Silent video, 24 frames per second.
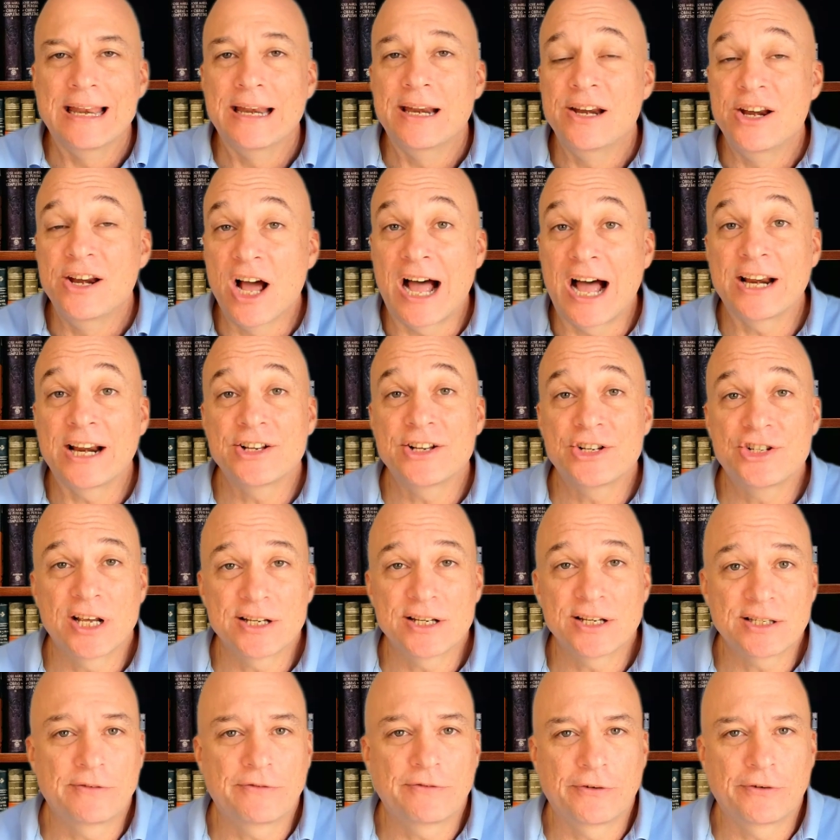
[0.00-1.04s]
not
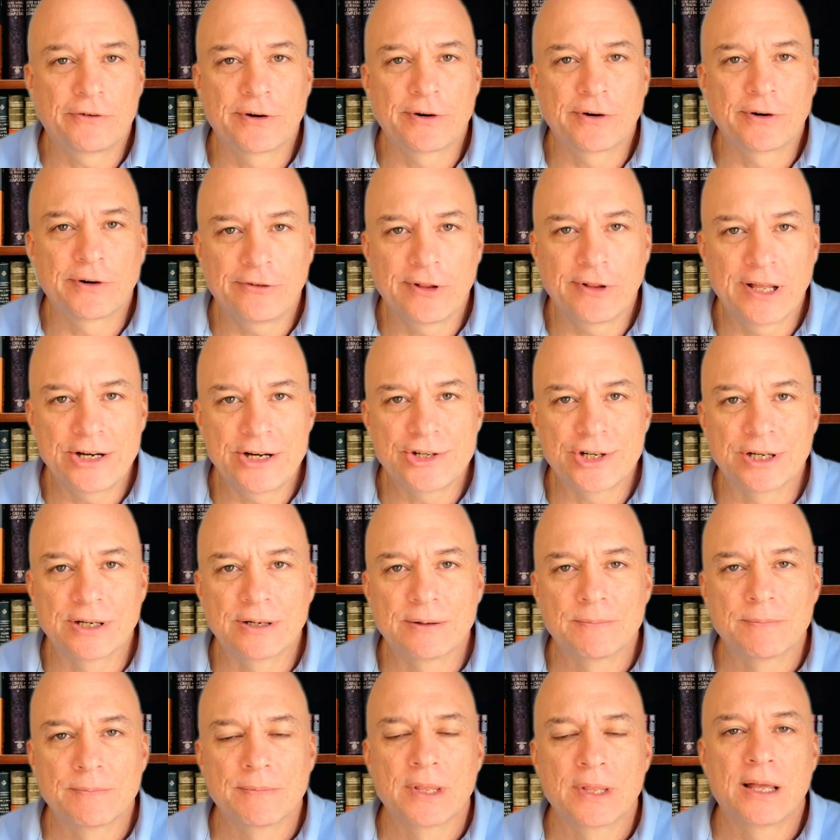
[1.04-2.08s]
adjusted for inflation,